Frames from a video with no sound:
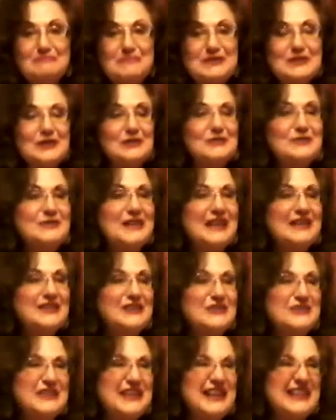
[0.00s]
I have
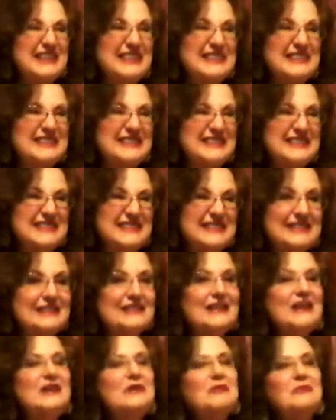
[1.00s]
so many
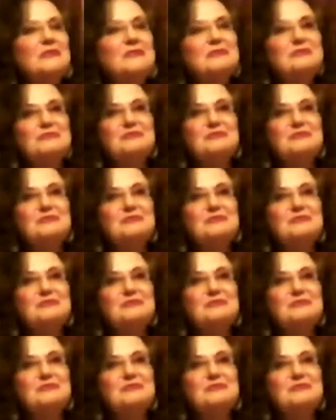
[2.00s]
questions for you.